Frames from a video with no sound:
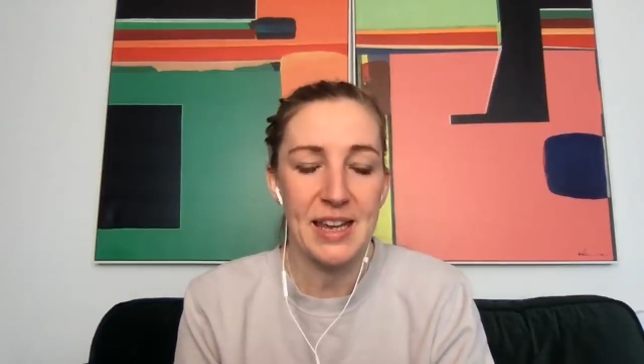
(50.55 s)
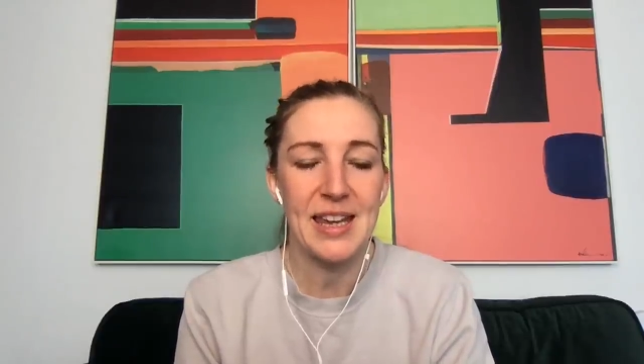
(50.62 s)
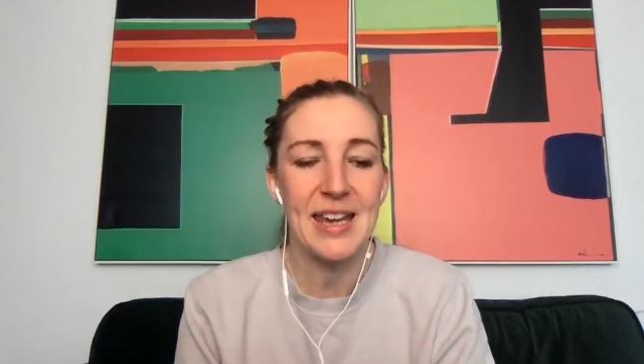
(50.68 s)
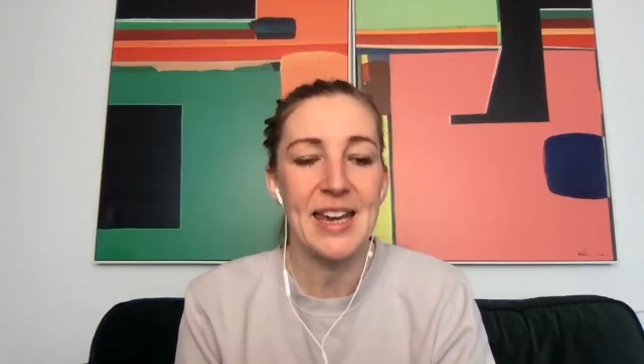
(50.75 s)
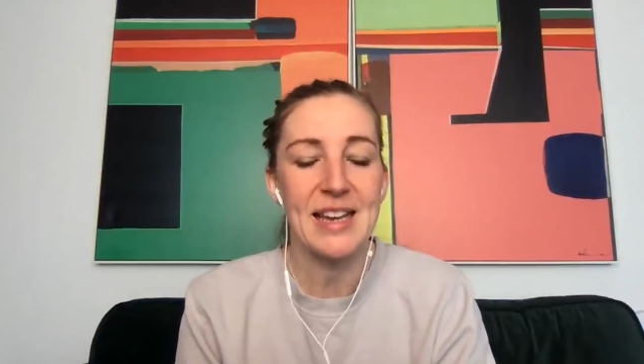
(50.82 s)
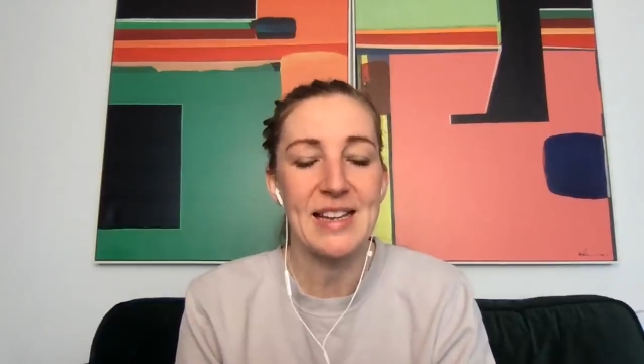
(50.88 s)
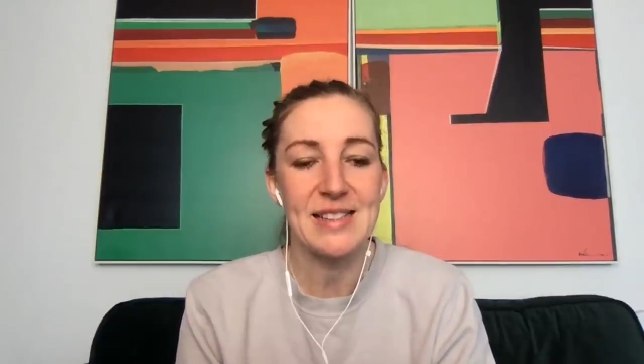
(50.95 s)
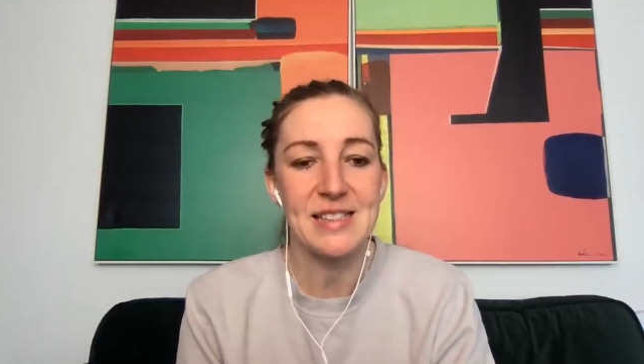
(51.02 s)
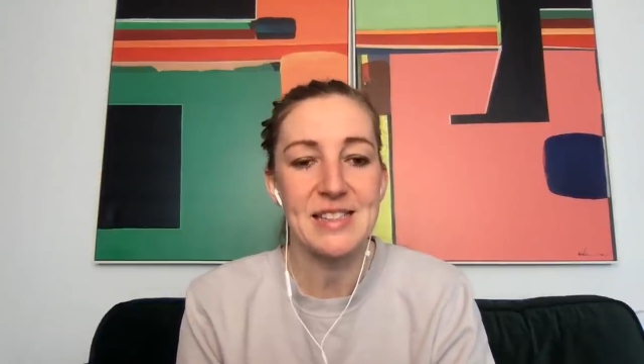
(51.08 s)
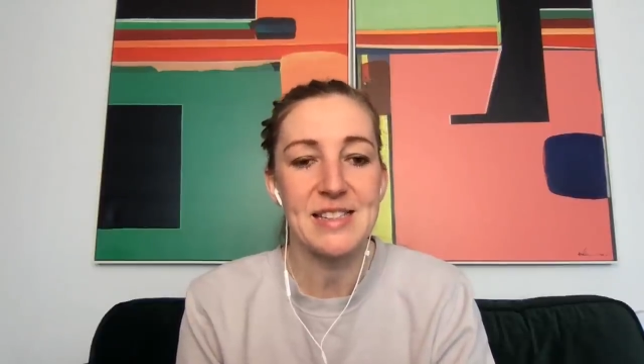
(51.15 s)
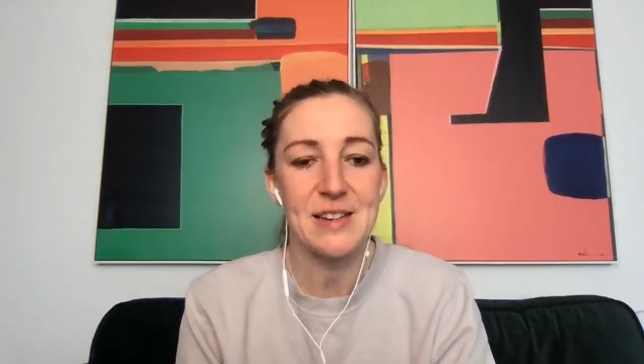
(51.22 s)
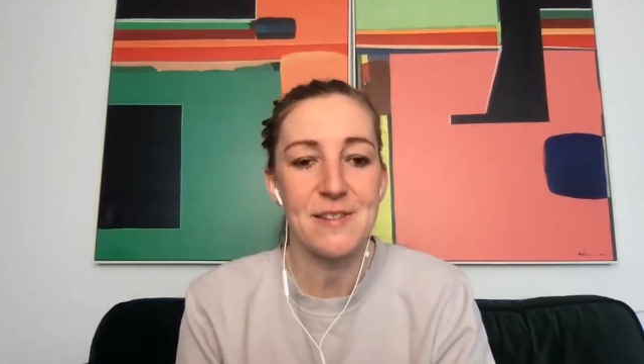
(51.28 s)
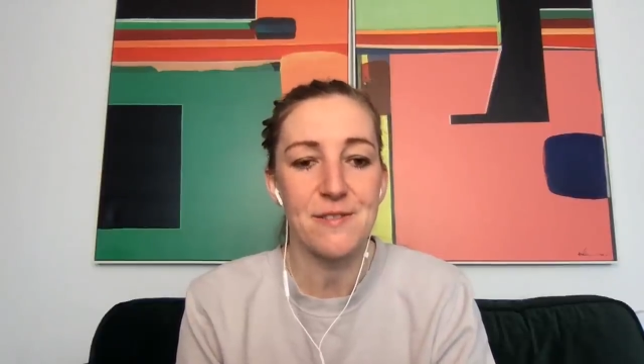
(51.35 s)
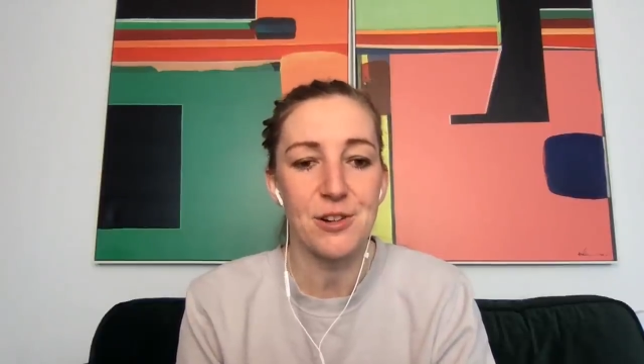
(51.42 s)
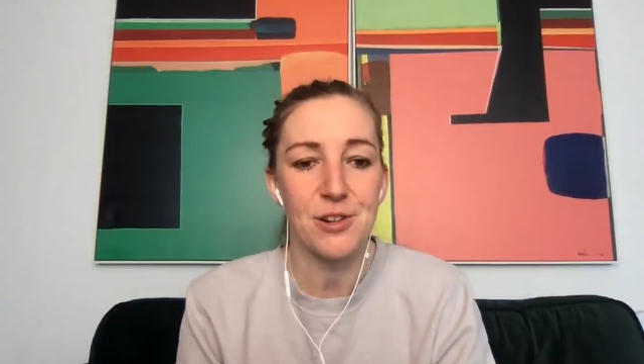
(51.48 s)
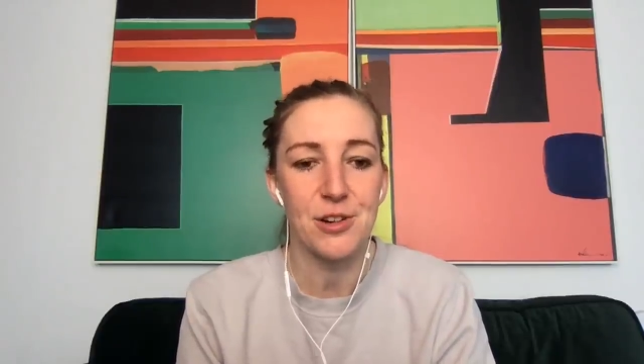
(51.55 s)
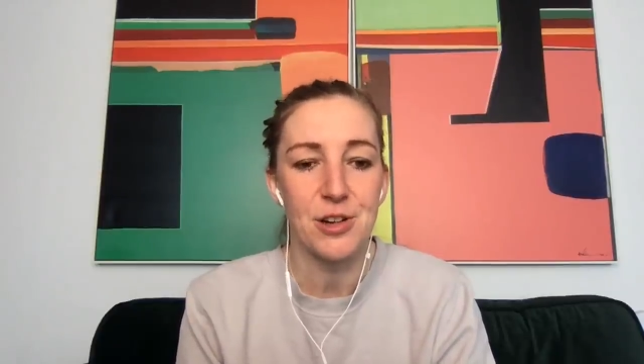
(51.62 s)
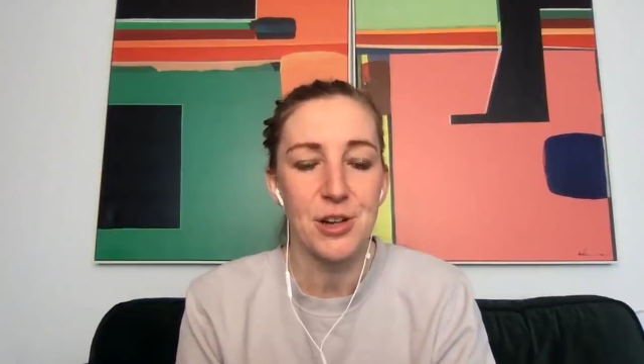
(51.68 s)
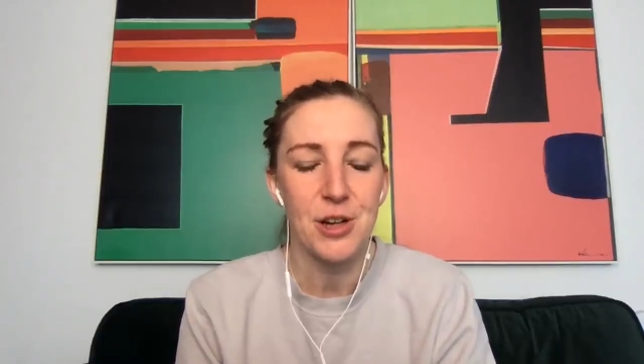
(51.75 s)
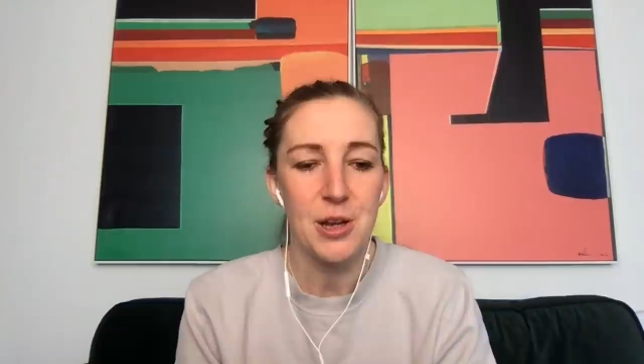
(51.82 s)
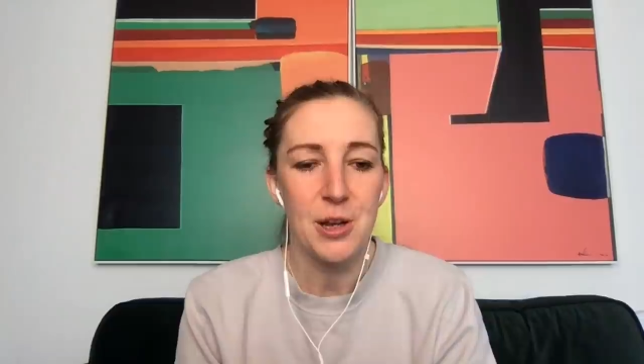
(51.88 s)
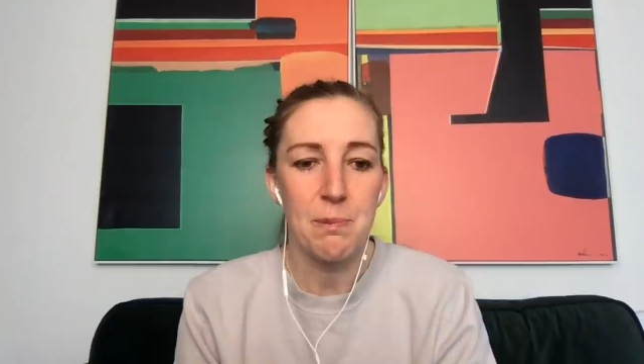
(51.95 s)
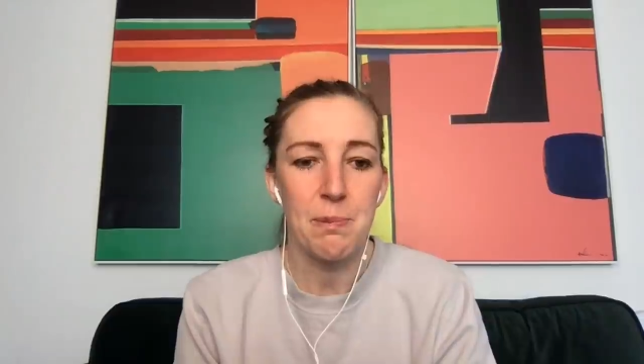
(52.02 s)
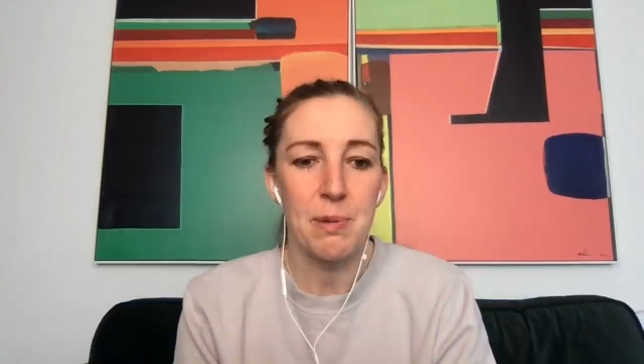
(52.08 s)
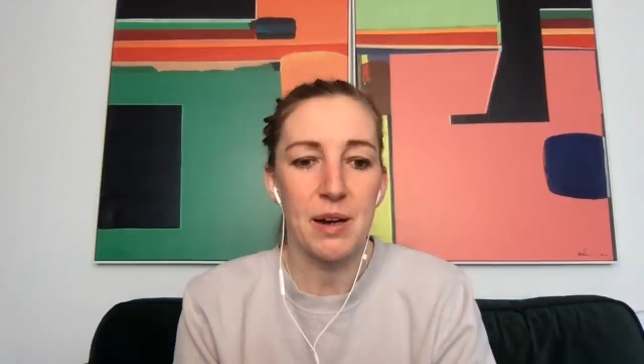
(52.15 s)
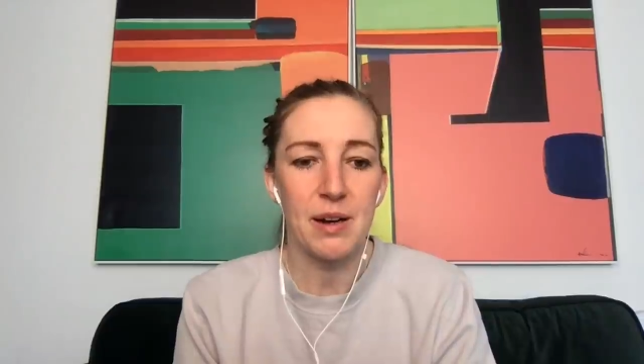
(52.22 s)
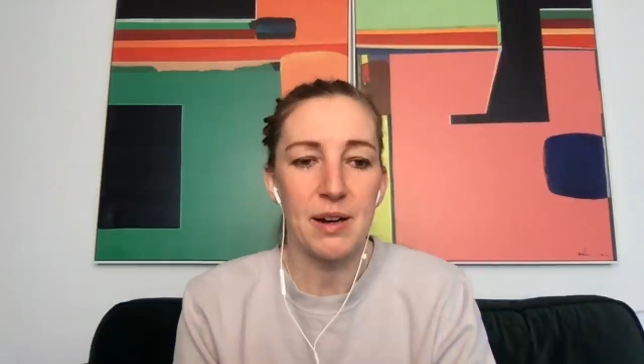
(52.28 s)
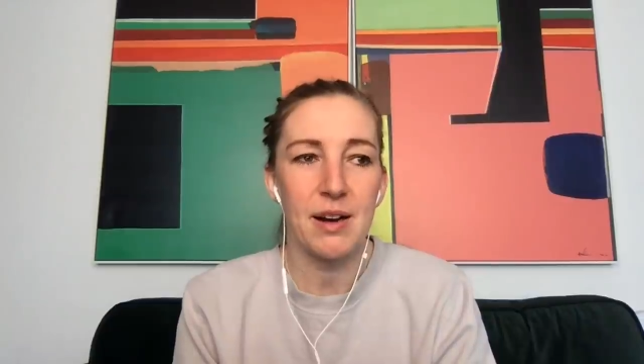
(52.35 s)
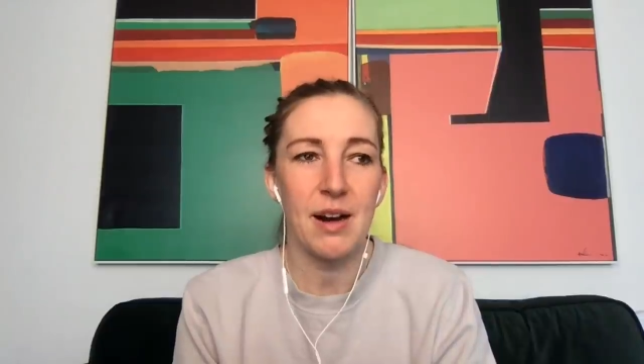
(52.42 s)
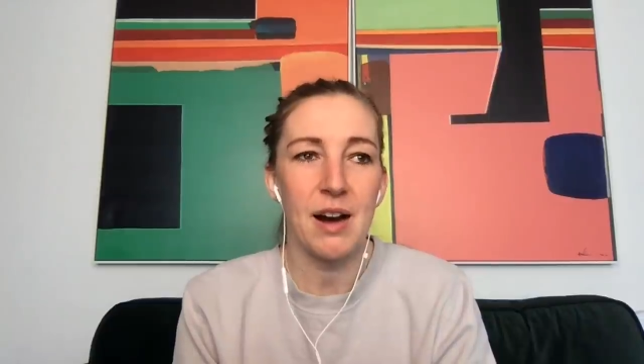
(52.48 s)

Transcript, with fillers: Yes, it's different, but